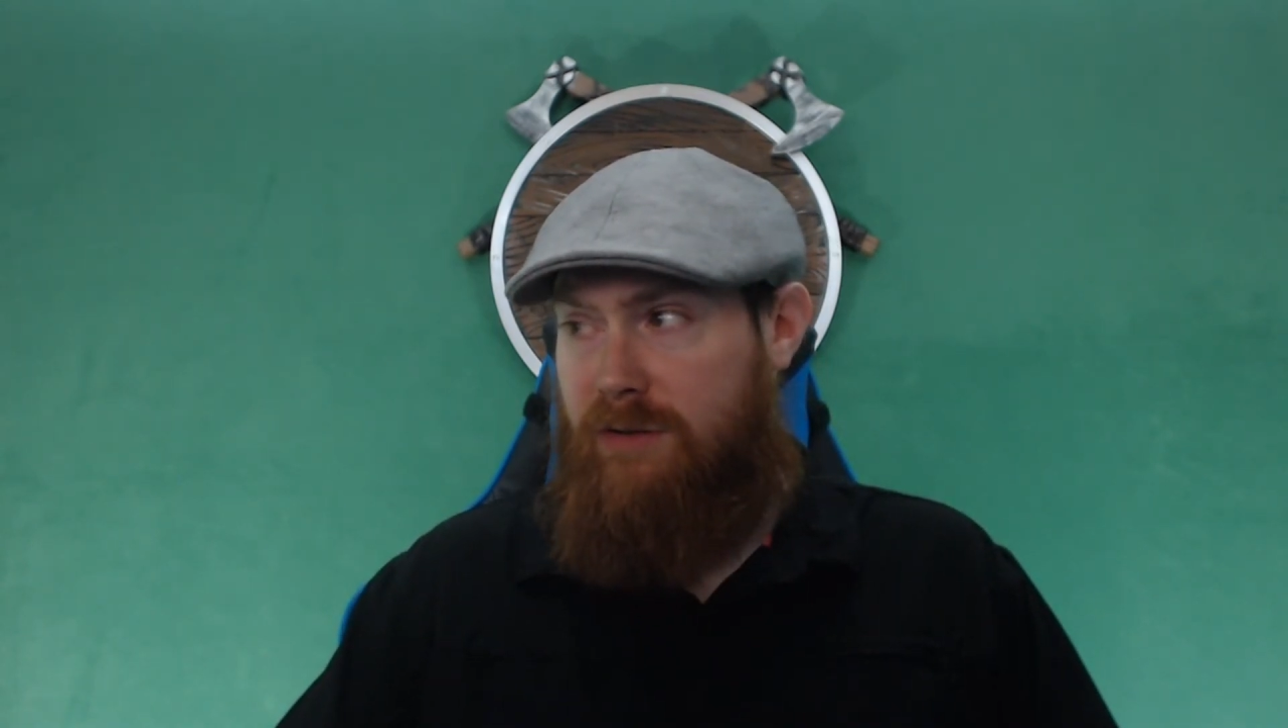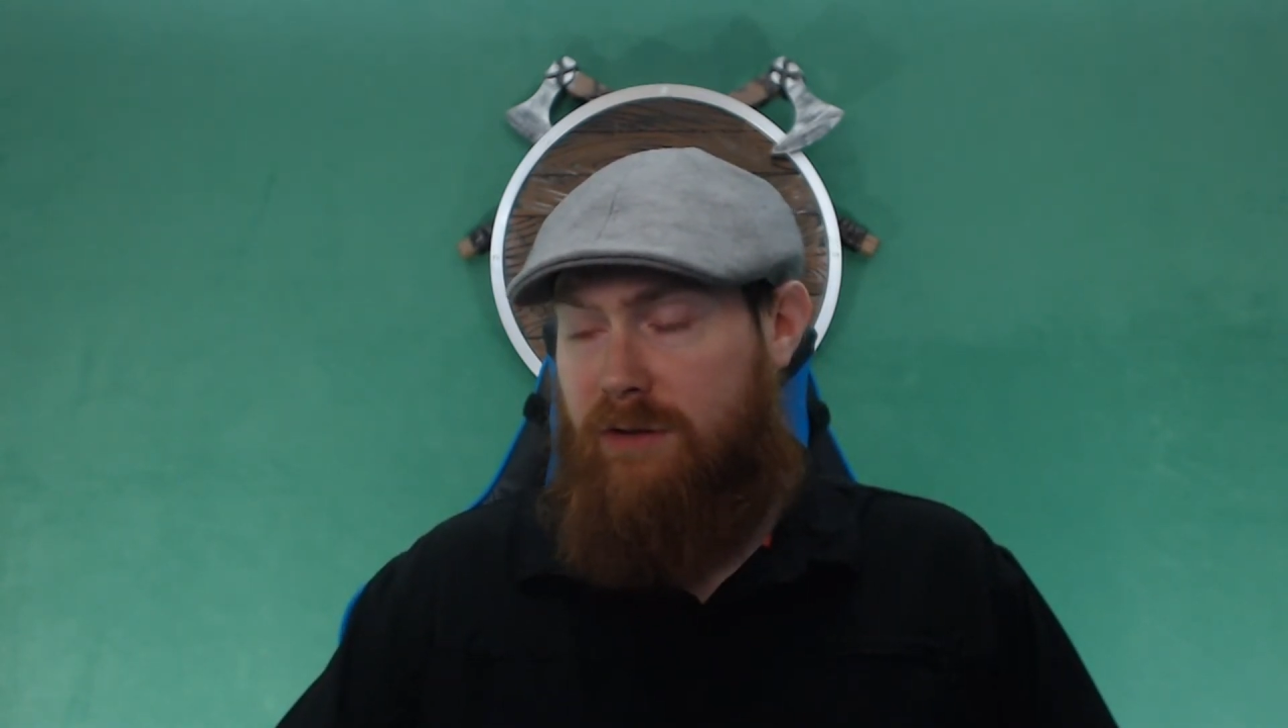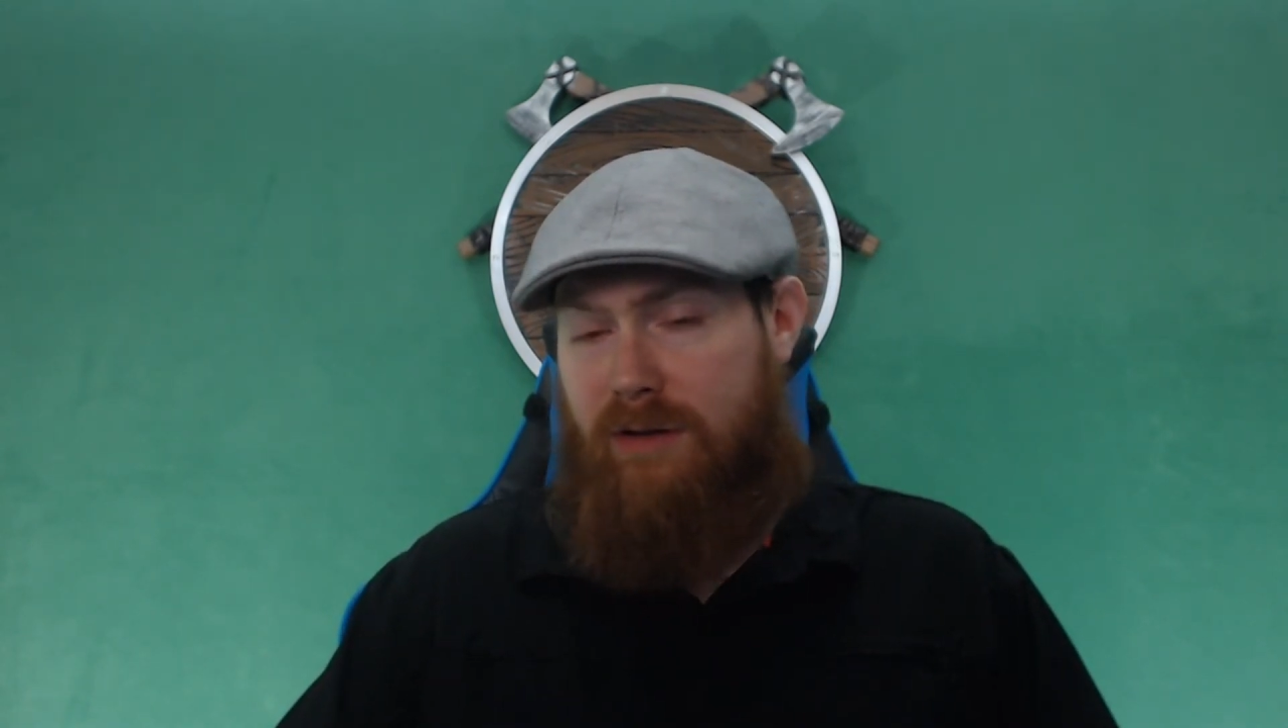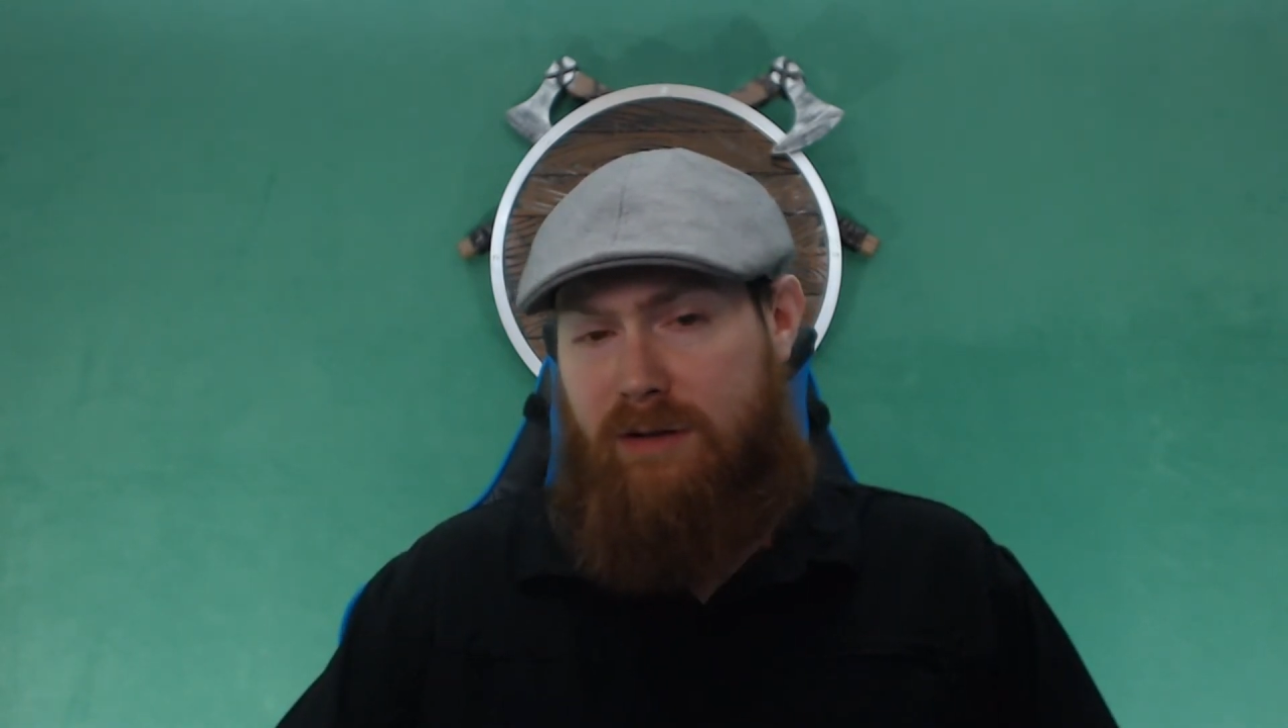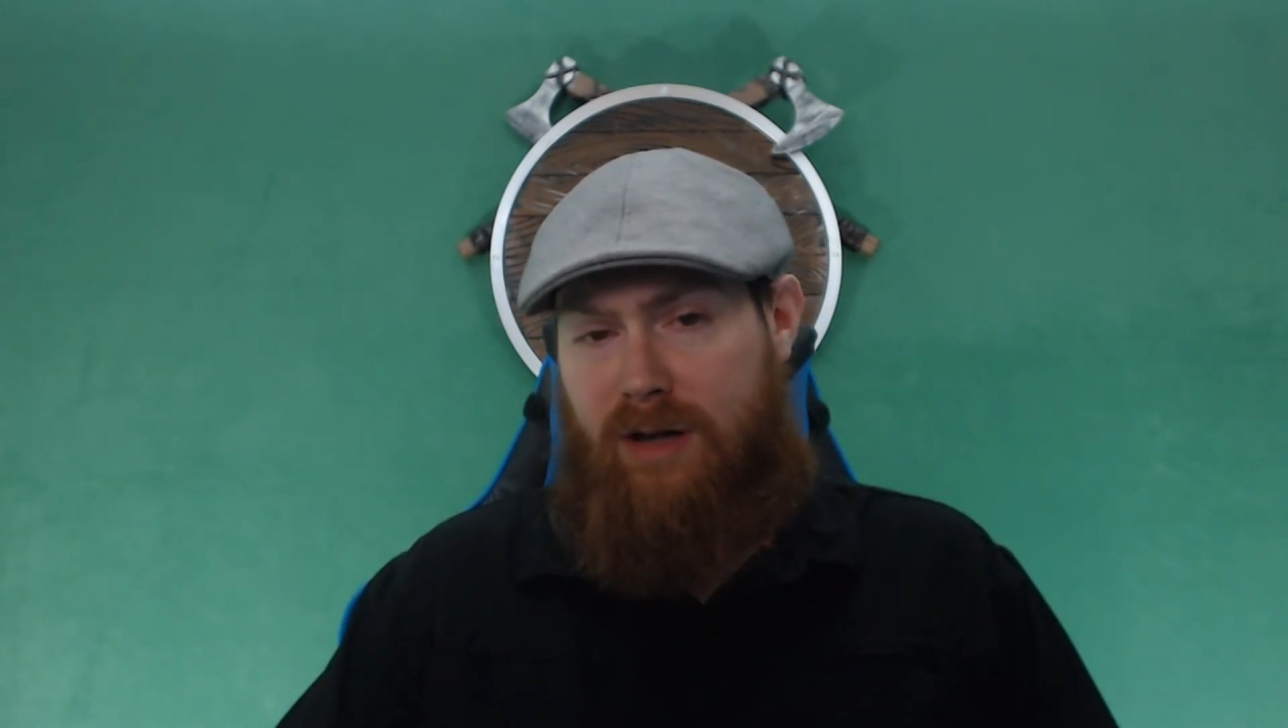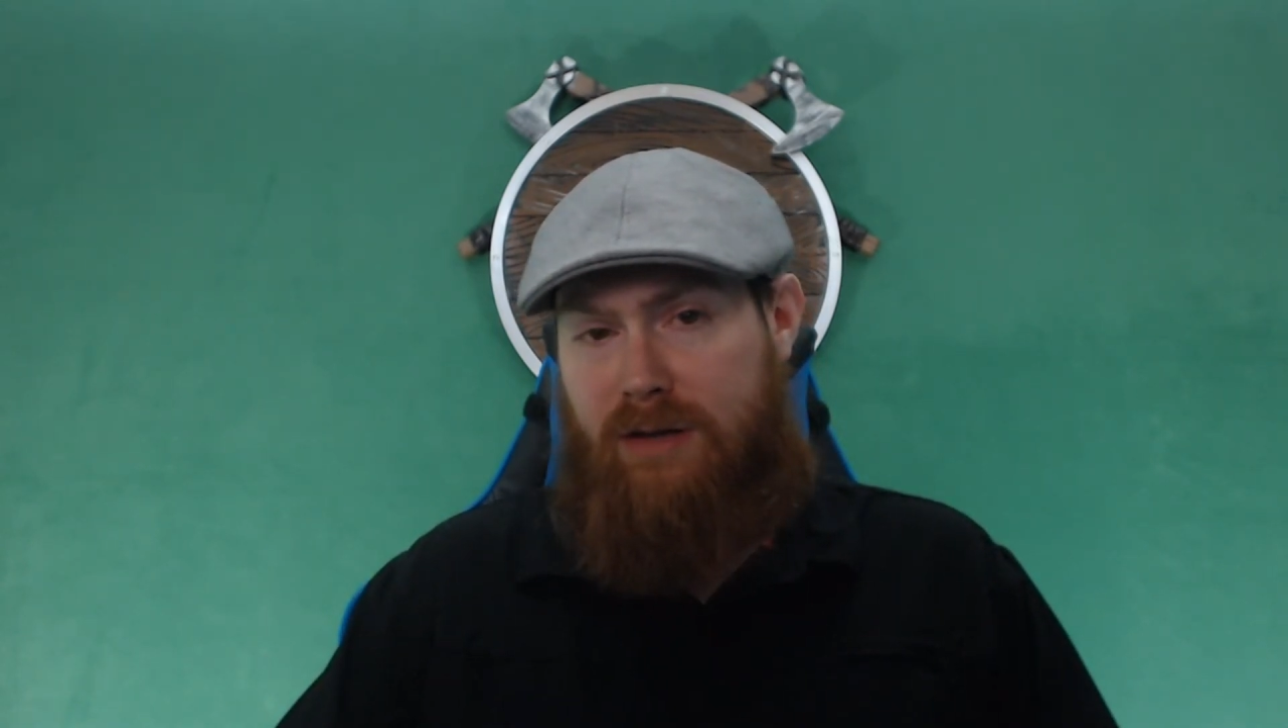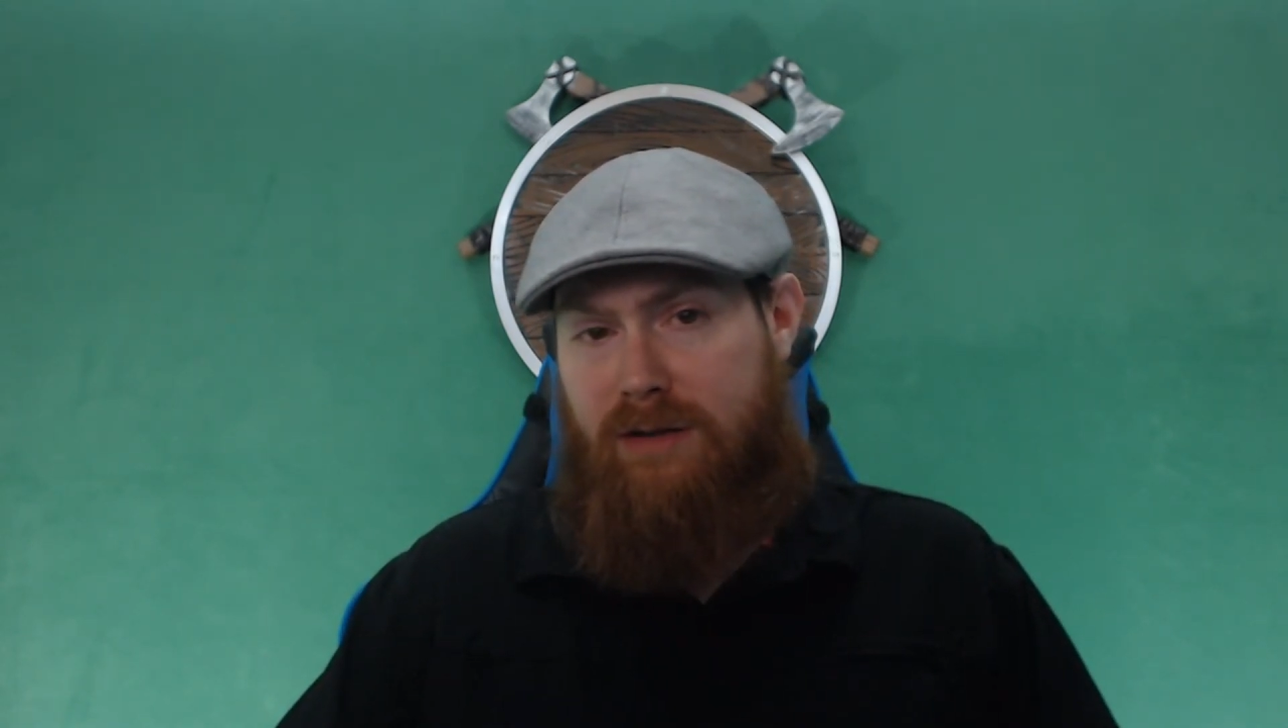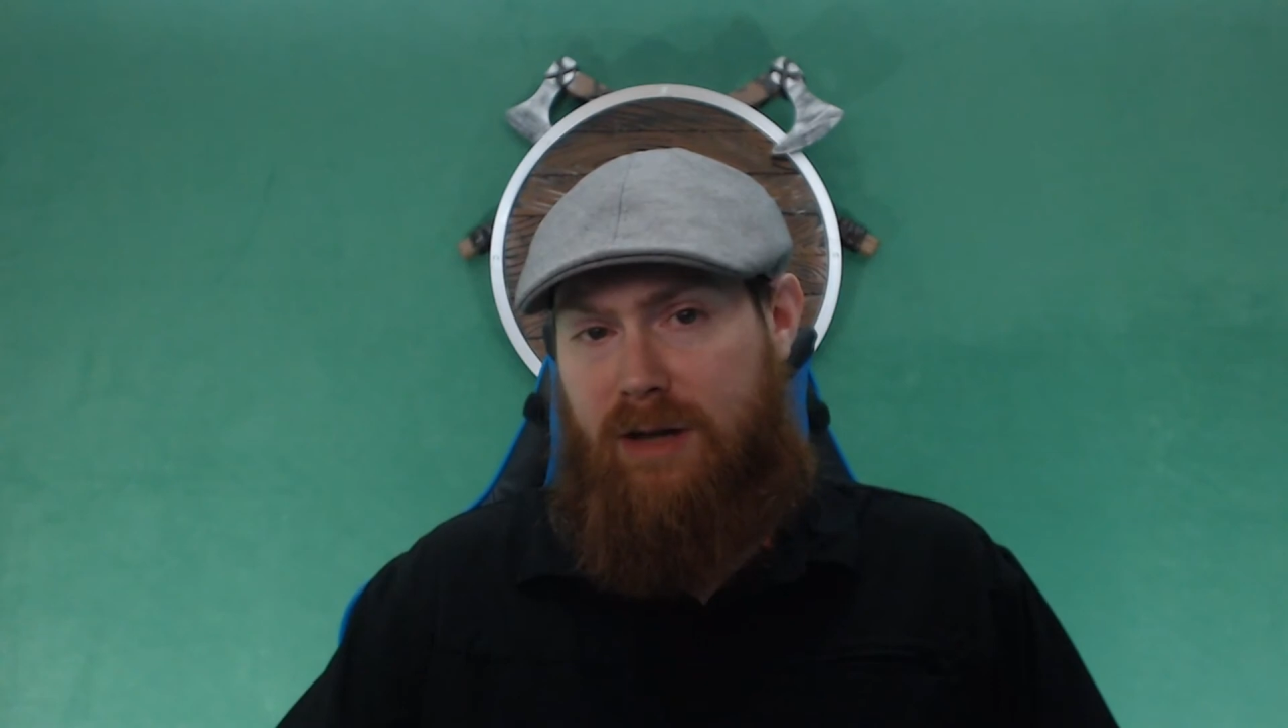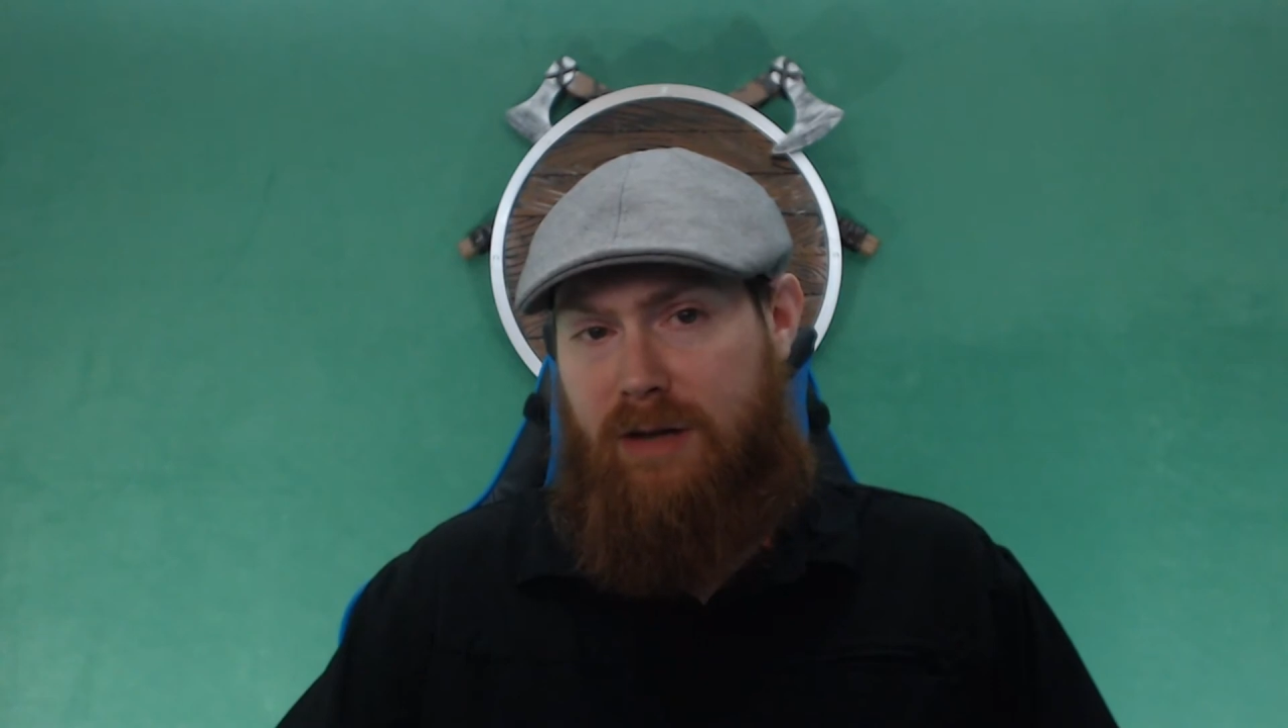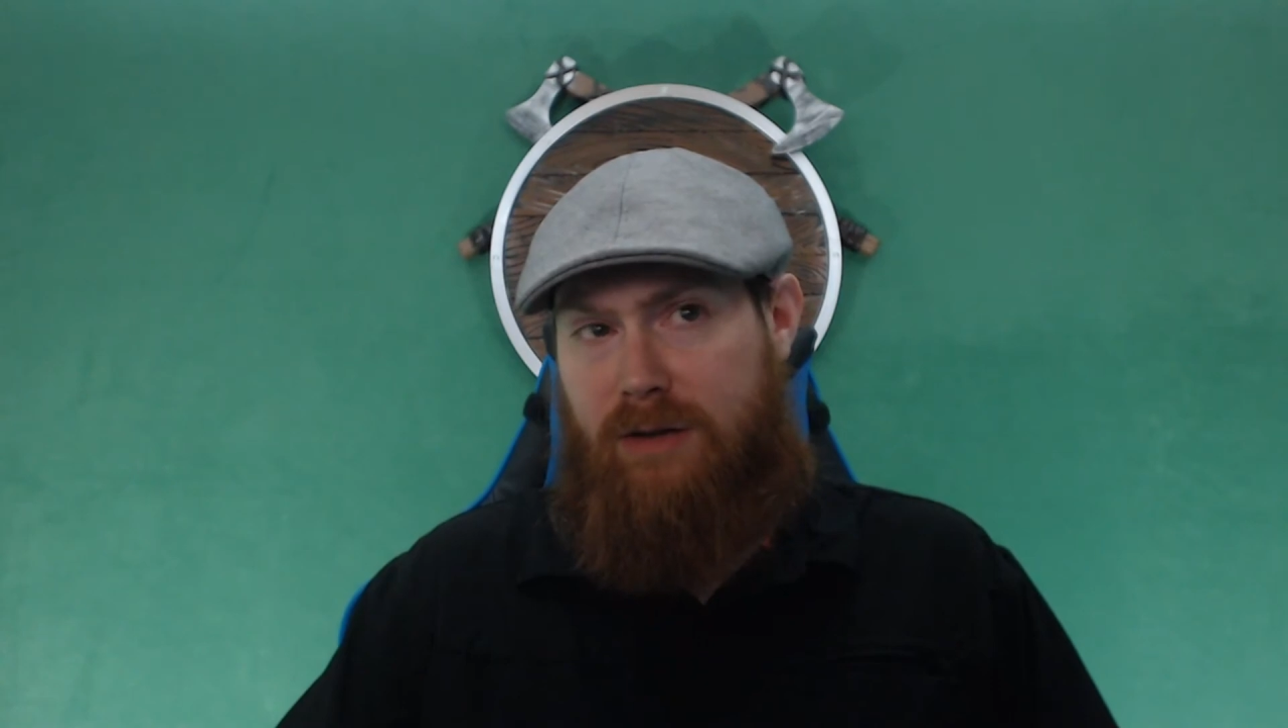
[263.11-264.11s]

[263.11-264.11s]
saying night and day,